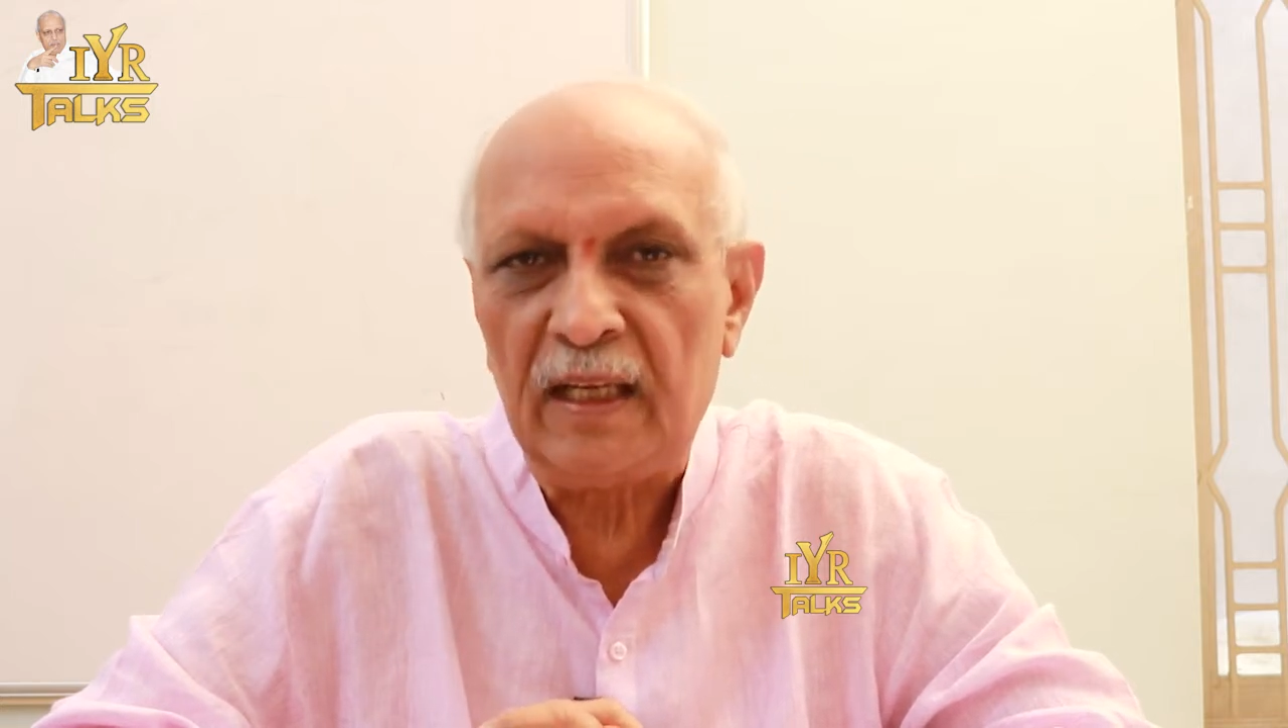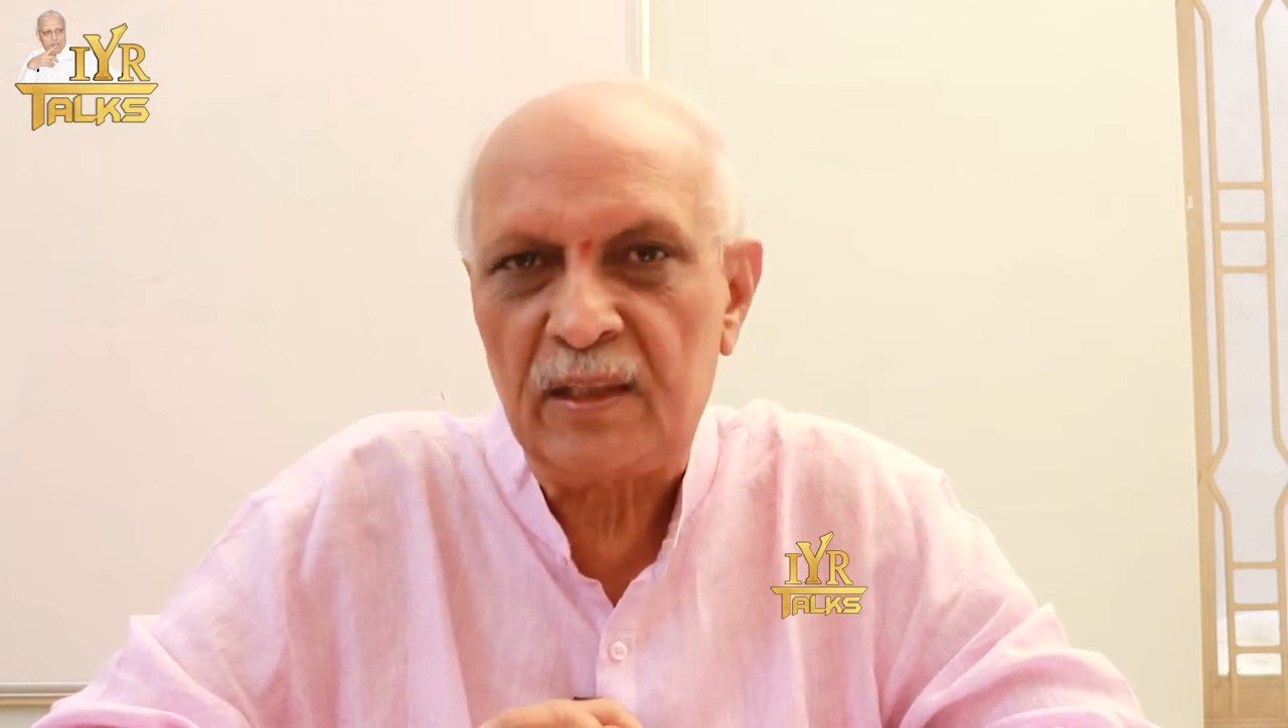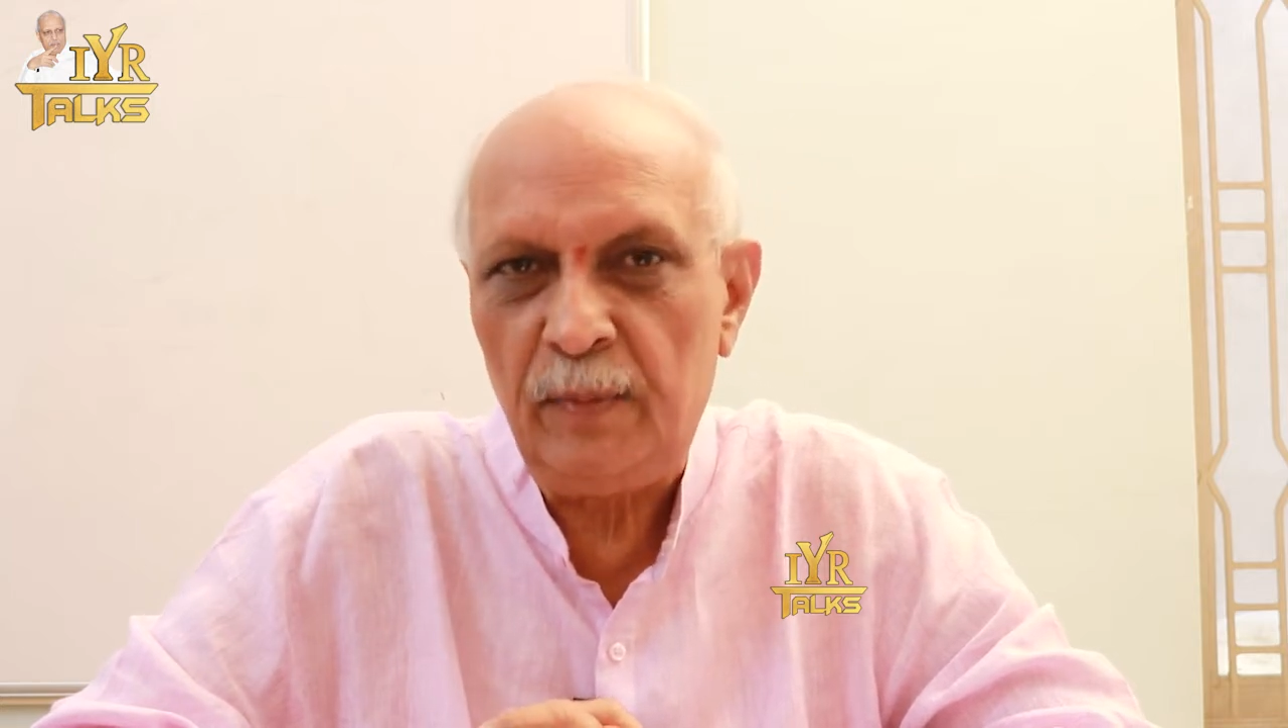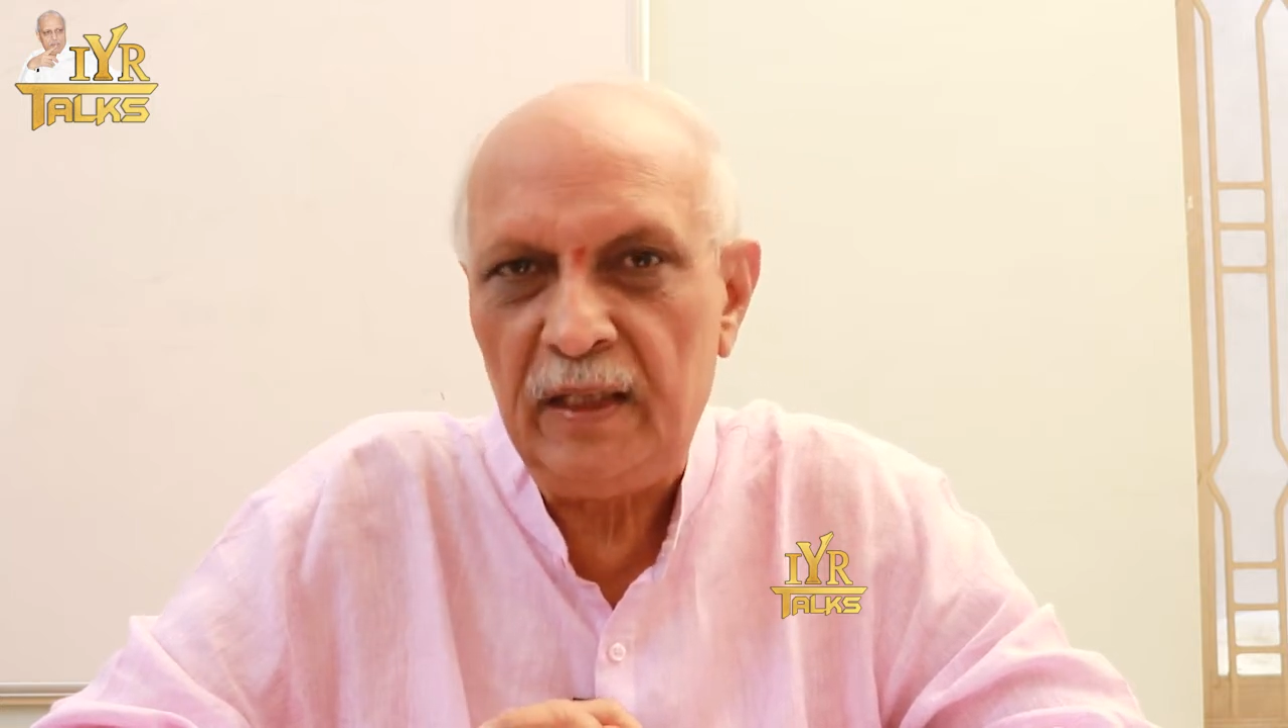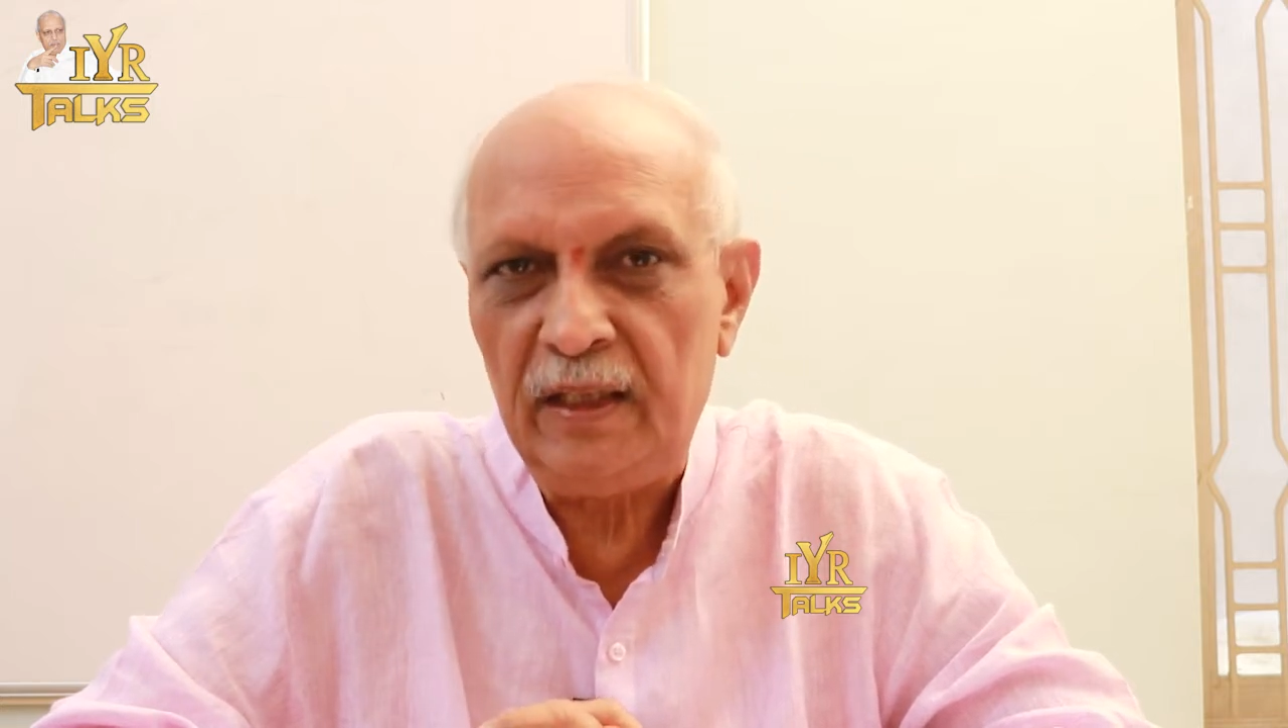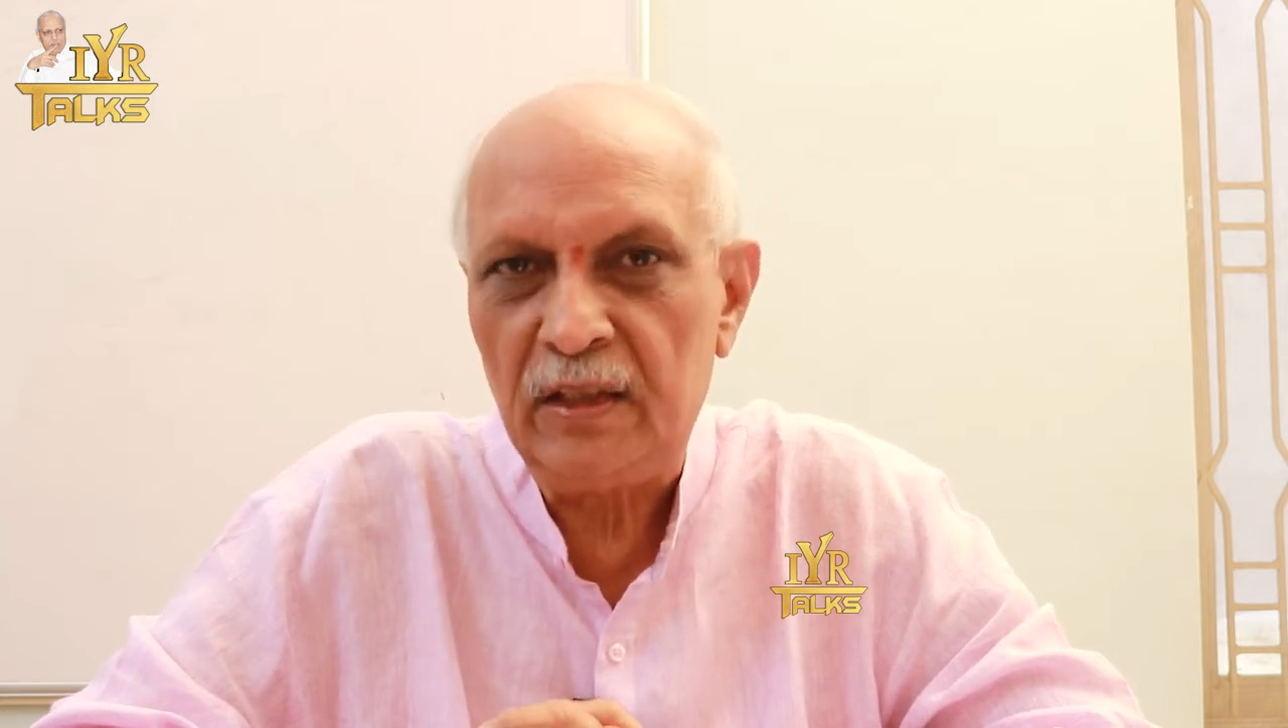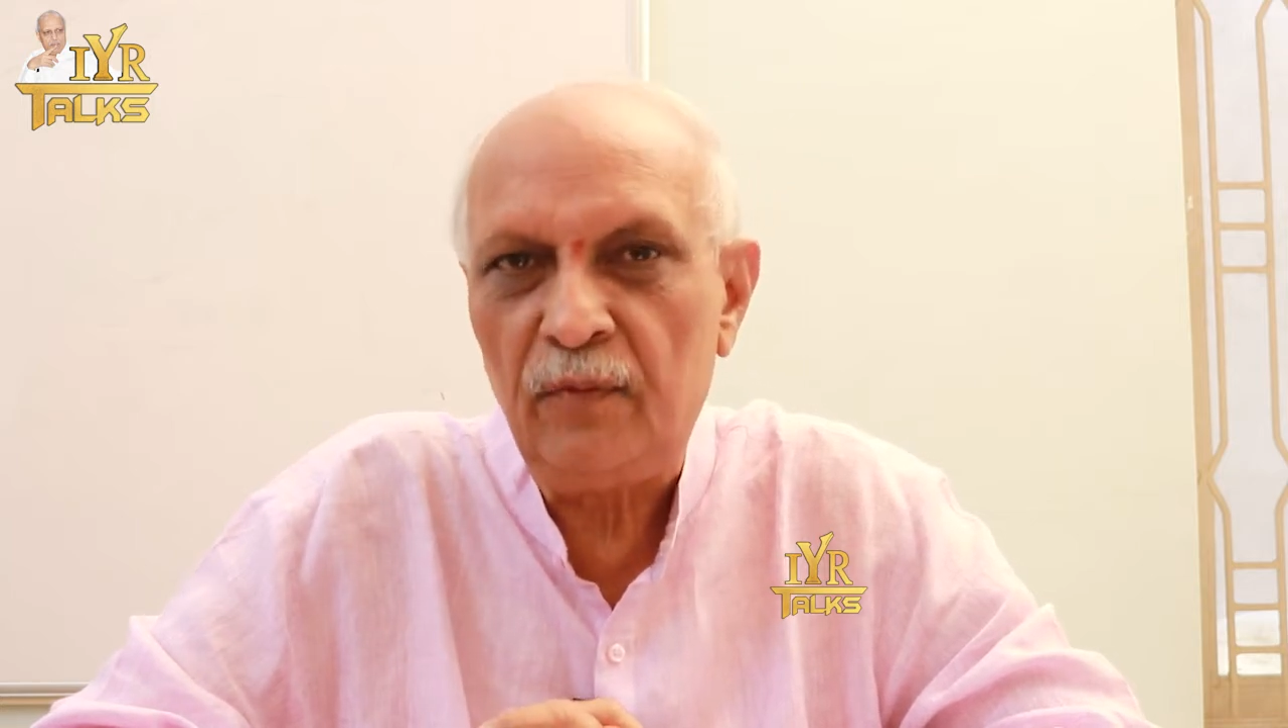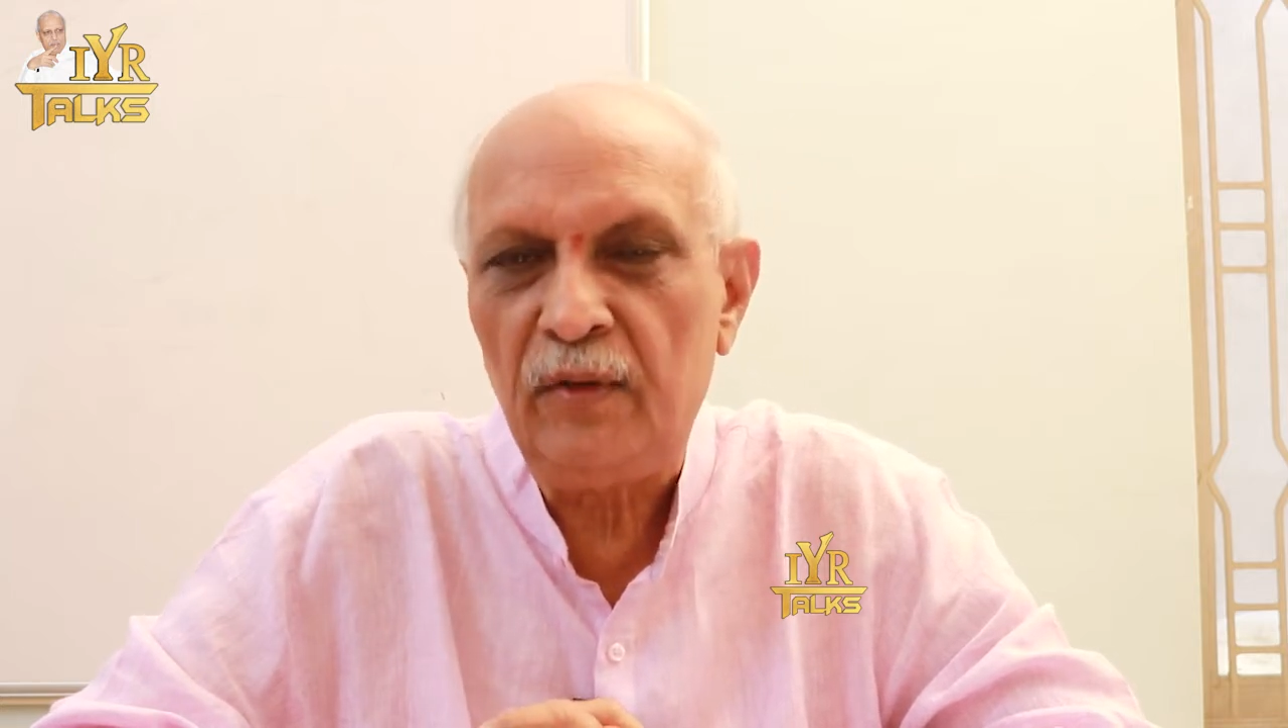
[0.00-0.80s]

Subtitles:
expenditure,